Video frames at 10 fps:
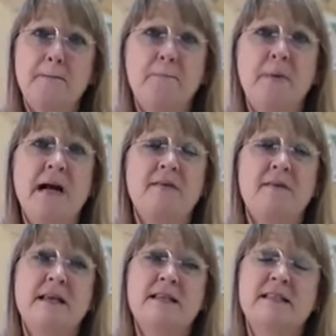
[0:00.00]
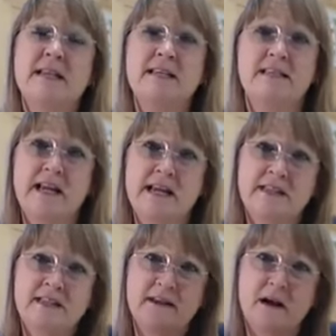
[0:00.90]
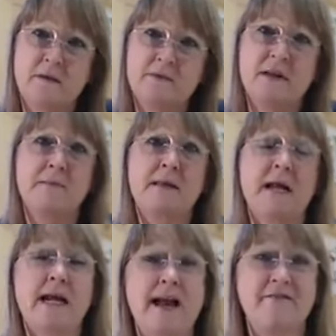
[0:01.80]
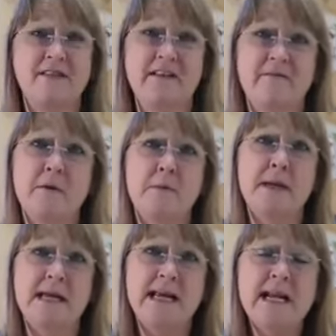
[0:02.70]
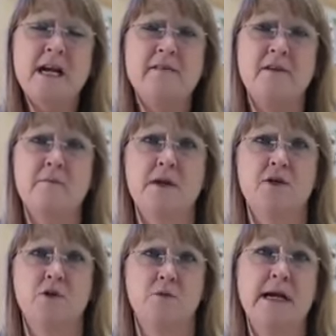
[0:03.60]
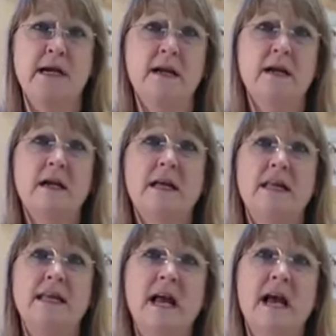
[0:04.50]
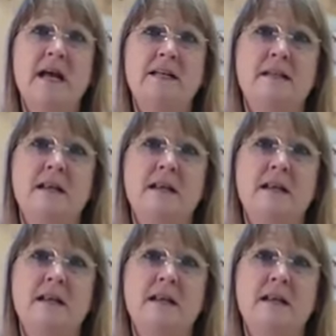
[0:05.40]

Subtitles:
but this is something that I have said from the beginning of the mystery, that